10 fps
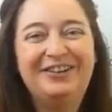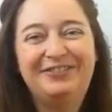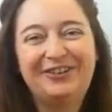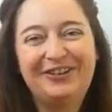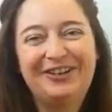
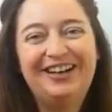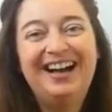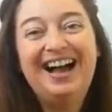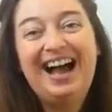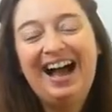for
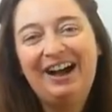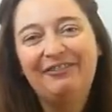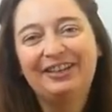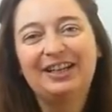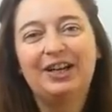
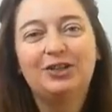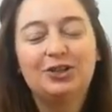having